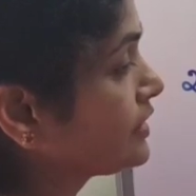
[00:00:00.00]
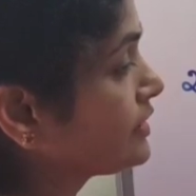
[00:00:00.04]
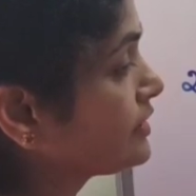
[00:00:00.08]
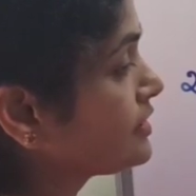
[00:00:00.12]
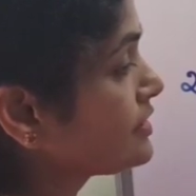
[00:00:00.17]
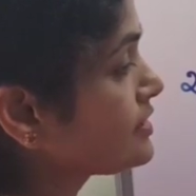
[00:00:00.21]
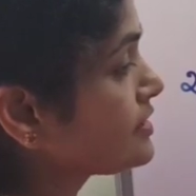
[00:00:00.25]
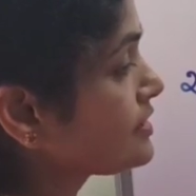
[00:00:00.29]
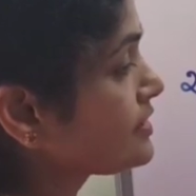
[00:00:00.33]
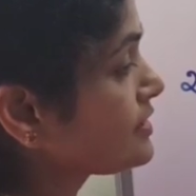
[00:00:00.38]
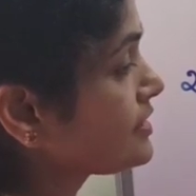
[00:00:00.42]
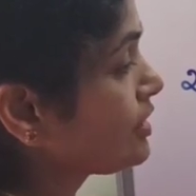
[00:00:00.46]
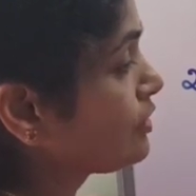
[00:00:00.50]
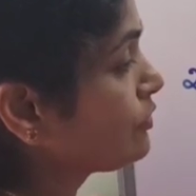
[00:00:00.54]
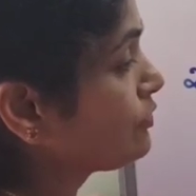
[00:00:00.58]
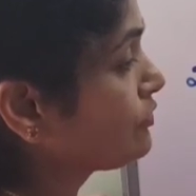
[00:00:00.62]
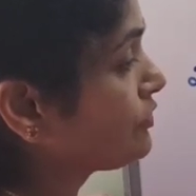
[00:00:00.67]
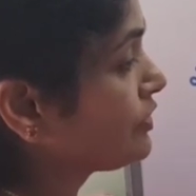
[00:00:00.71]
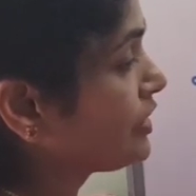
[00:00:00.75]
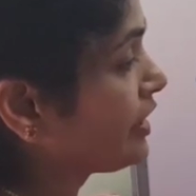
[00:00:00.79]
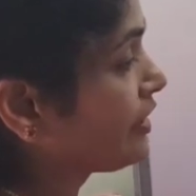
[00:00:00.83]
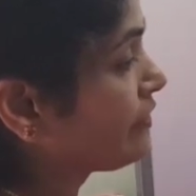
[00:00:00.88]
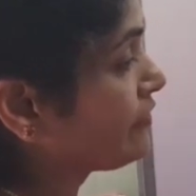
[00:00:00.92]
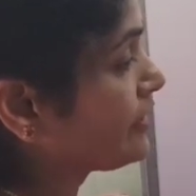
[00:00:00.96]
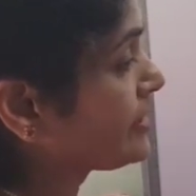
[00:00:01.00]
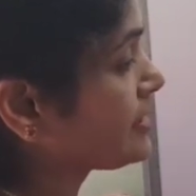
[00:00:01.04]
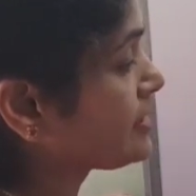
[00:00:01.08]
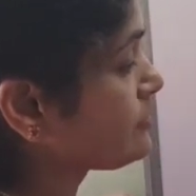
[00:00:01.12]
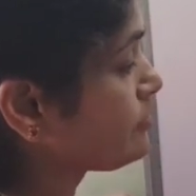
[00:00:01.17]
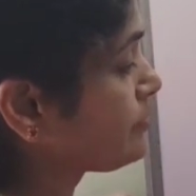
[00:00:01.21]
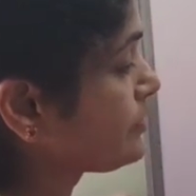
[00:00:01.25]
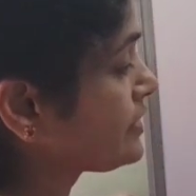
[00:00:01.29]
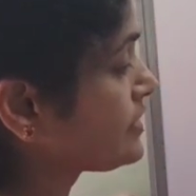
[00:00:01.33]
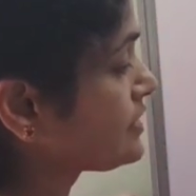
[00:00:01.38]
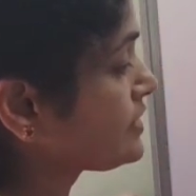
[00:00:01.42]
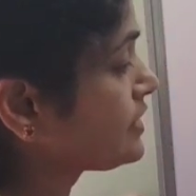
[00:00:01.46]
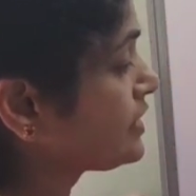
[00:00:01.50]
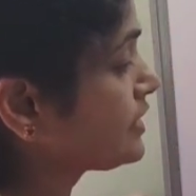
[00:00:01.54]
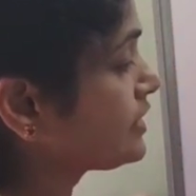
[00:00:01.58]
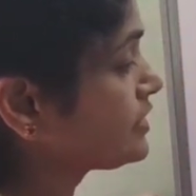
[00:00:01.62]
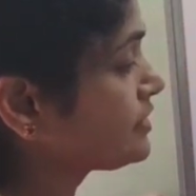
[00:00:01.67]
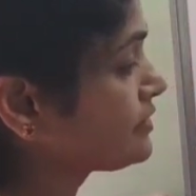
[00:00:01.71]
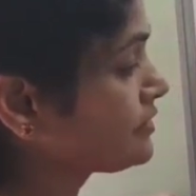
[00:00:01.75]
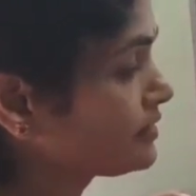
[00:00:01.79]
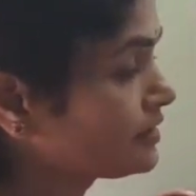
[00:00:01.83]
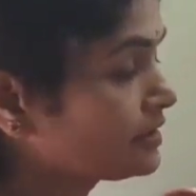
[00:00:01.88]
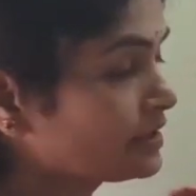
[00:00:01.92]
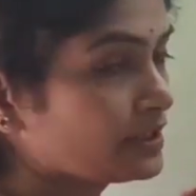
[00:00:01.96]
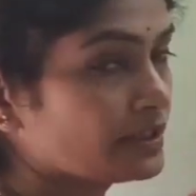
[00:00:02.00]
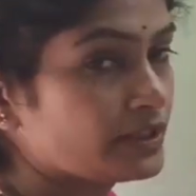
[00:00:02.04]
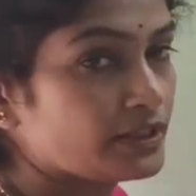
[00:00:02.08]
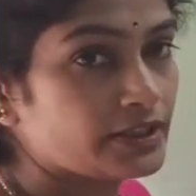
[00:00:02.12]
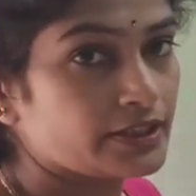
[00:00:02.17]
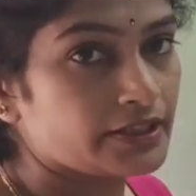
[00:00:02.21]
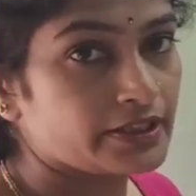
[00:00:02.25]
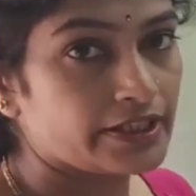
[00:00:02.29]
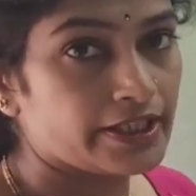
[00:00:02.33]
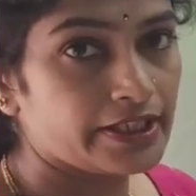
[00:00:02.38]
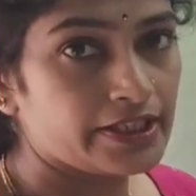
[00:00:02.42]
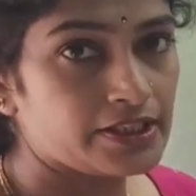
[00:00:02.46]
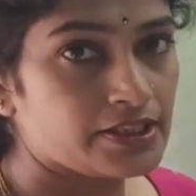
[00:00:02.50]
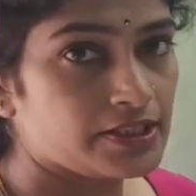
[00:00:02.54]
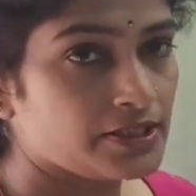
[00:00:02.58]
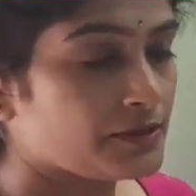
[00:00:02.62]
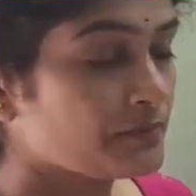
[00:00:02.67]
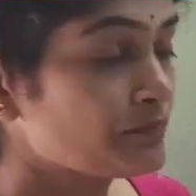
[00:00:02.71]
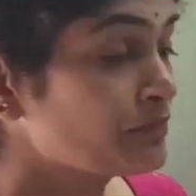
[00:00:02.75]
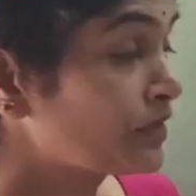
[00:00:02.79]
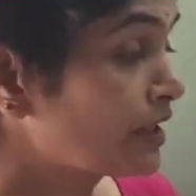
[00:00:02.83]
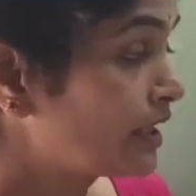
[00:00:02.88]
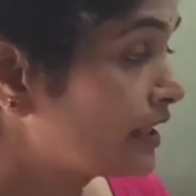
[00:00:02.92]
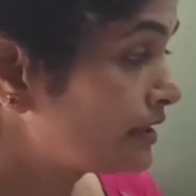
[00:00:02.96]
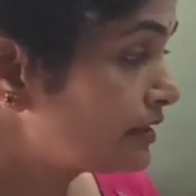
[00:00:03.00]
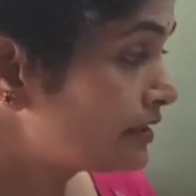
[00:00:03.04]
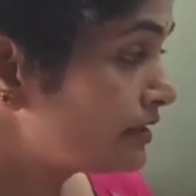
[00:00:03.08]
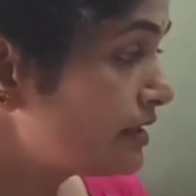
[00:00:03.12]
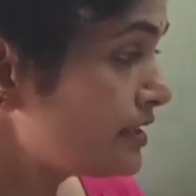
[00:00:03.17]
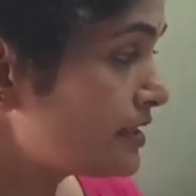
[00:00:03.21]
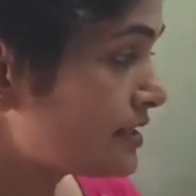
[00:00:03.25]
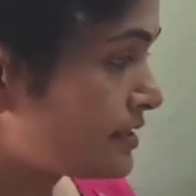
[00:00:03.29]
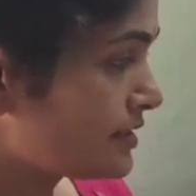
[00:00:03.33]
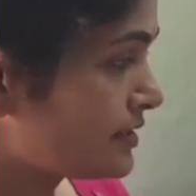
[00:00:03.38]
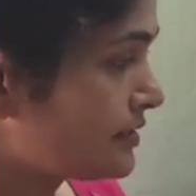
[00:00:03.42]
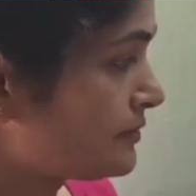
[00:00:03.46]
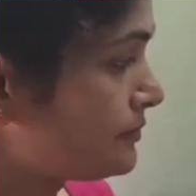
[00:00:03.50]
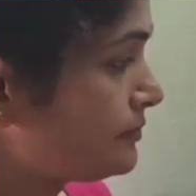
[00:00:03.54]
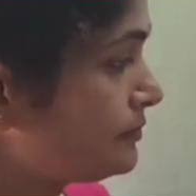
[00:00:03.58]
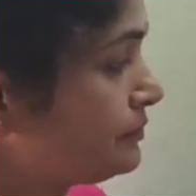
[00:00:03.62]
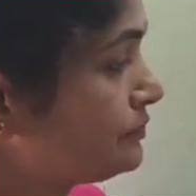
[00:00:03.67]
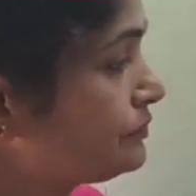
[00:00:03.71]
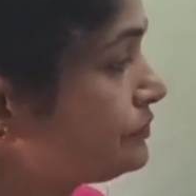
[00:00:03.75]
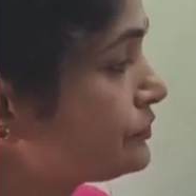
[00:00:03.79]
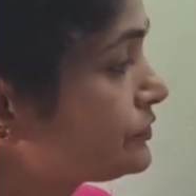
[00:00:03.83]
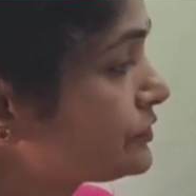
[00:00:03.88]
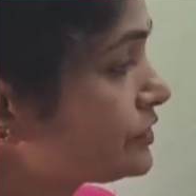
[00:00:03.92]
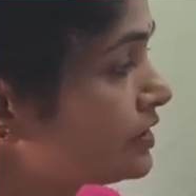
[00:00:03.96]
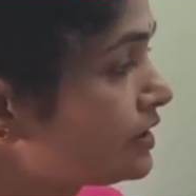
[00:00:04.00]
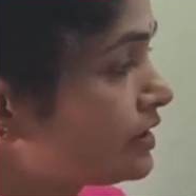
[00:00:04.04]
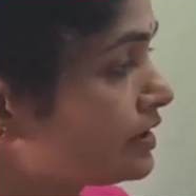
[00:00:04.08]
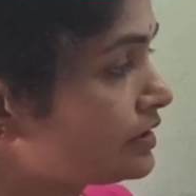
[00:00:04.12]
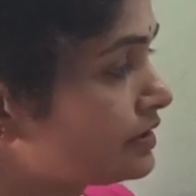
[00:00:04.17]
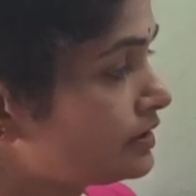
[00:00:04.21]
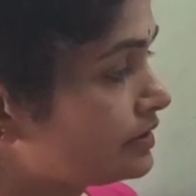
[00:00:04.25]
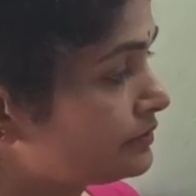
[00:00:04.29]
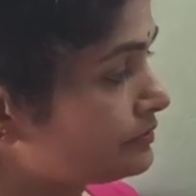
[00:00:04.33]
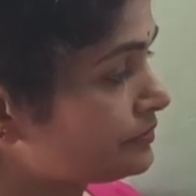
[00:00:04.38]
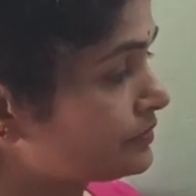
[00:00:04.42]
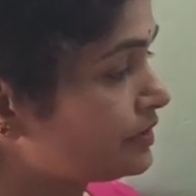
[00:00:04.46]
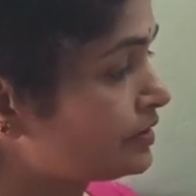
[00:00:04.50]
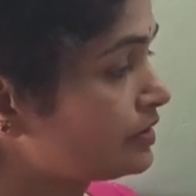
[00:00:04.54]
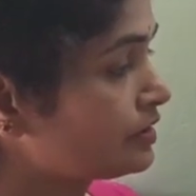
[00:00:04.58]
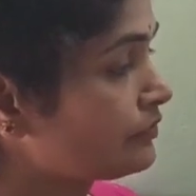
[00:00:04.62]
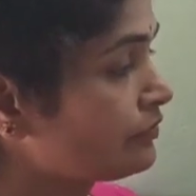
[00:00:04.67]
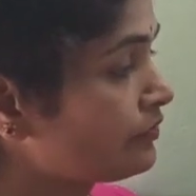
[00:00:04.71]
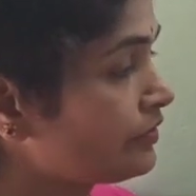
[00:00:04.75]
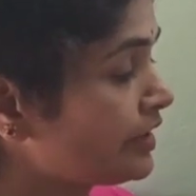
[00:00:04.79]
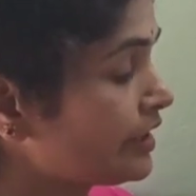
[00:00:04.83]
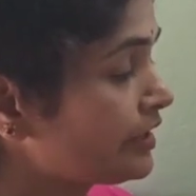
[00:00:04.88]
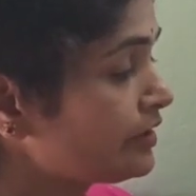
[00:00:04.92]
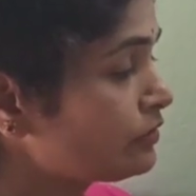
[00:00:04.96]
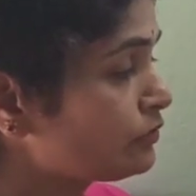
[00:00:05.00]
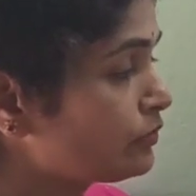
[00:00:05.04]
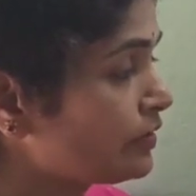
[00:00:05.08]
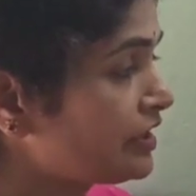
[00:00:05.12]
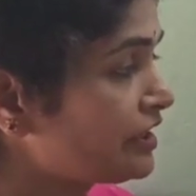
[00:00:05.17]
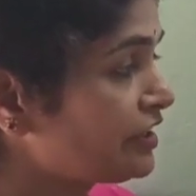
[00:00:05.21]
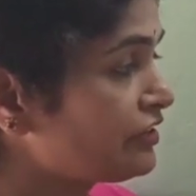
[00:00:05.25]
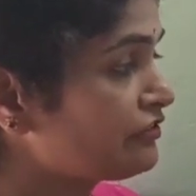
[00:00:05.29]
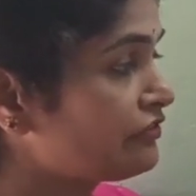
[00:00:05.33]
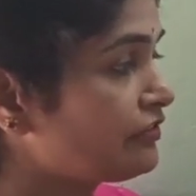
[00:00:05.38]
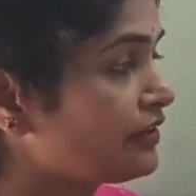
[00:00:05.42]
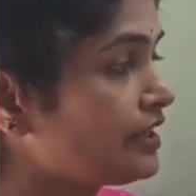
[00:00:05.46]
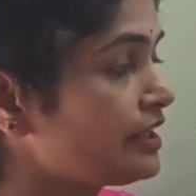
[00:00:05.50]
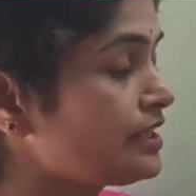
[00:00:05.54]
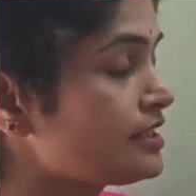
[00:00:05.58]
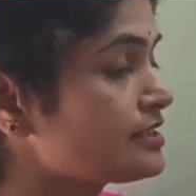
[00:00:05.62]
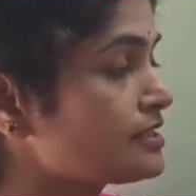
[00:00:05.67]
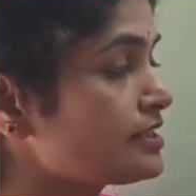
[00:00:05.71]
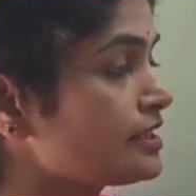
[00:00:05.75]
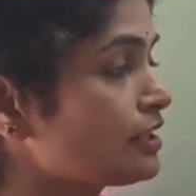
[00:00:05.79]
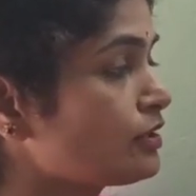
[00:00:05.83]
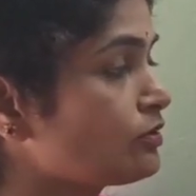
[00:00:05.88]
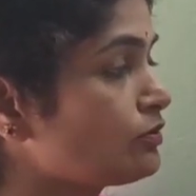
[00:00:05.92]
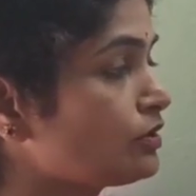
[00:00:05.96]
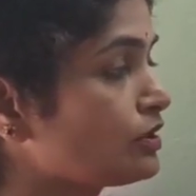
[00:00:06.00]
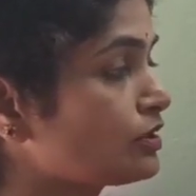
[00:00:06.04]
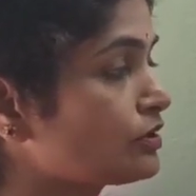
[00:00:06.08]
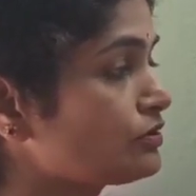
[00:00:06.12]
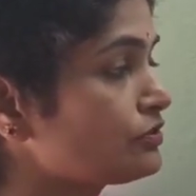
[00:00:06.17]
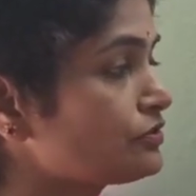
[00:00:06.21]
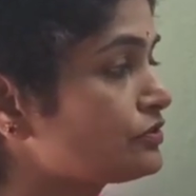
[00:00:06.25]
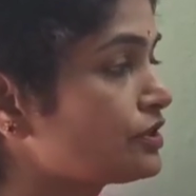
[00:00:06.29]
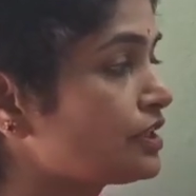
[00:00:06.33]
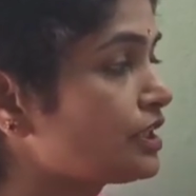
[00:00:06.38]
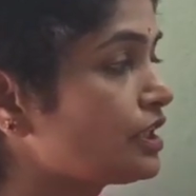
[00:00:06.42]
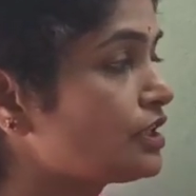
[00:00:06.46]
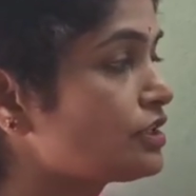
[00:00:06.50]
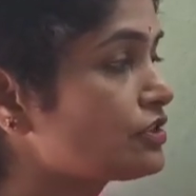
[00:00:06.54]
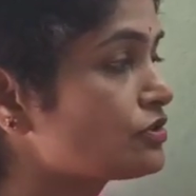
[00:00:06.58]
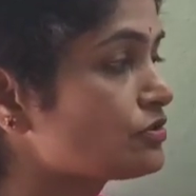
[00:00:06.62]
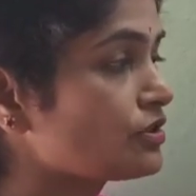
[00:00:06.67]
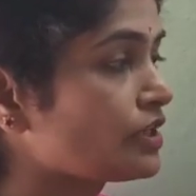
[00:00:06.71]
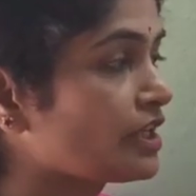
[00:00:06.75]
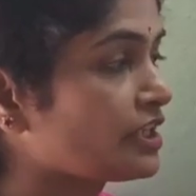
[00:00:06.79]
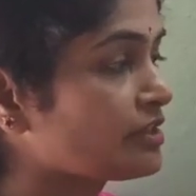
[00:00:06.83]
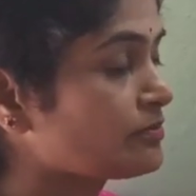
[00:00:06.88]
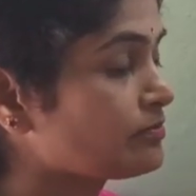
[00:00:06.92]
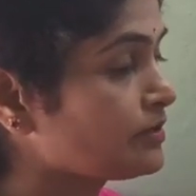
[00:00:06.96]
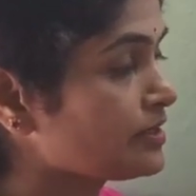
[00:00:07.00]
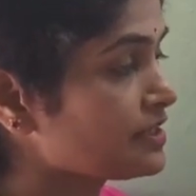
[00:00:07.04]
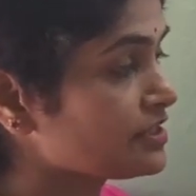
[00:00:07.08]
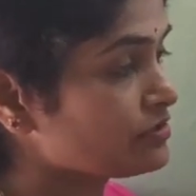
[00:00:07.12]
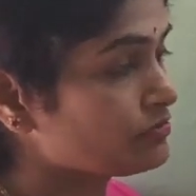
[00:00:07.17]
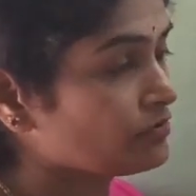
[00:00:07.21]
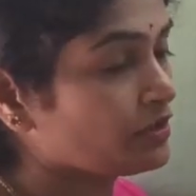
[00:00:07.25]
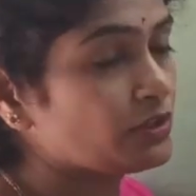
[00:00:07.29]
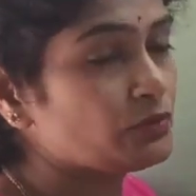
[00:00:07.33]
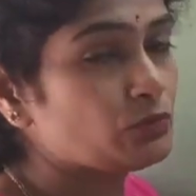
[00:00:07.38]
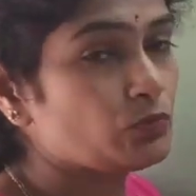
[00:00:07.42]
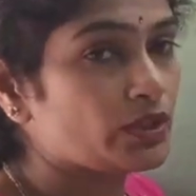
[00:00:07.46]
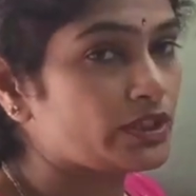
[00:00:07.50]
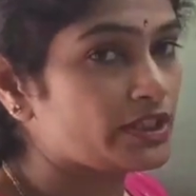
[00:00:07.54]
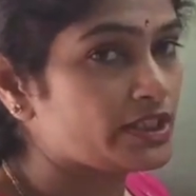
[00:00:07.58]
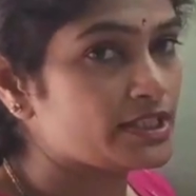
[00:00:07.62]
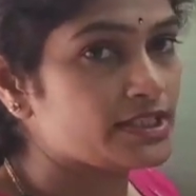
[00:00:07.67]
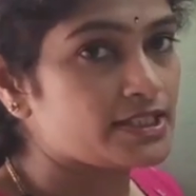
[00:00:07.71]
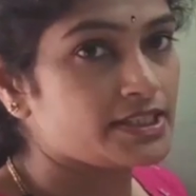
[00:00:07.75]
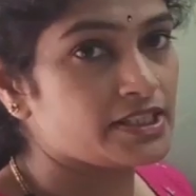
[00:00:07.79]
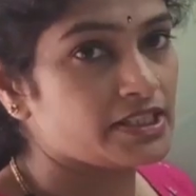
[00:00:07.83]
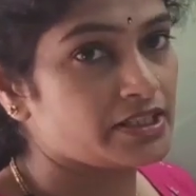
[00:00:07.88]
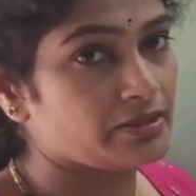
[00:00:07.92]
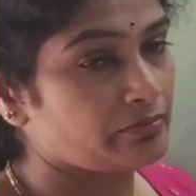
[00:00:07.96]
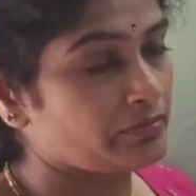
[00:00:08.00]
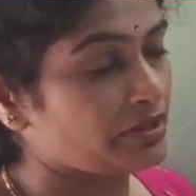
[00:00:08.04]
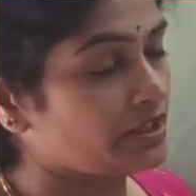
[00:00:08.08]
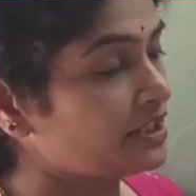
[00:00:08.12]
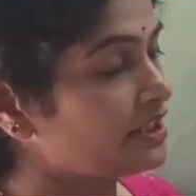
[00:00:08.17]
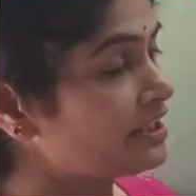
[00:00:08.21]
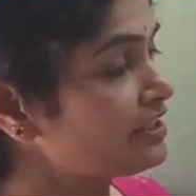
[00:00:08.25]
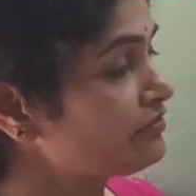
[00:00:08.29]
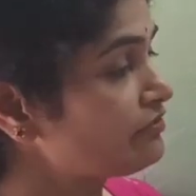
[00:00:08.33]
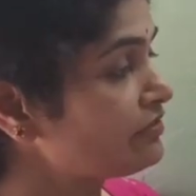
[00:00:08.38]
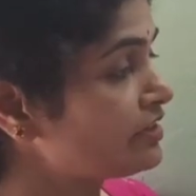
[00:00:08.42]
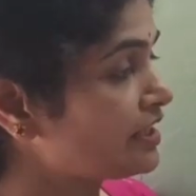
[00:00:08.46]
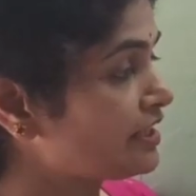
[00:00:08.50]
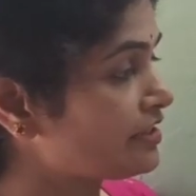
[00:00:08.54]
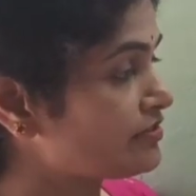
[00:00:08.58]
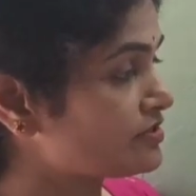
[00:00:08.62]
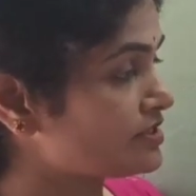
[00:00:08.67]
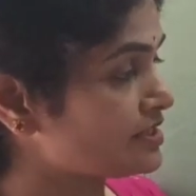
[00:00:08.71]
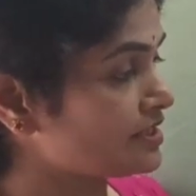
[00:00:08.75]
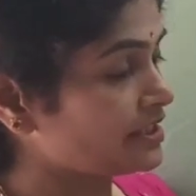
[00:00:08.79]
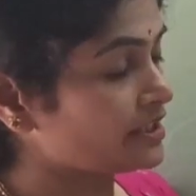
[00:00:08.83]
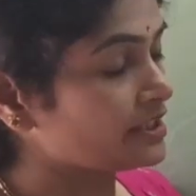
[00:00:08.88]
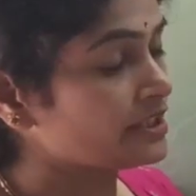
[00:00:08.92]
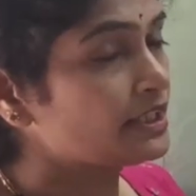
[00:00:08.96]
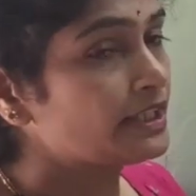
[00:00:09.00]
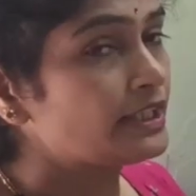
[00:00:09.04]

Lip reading: This is how we have expressed it, right? This where 25 is equal to 3 into 8 plus 1, 1 is the remainder we have said.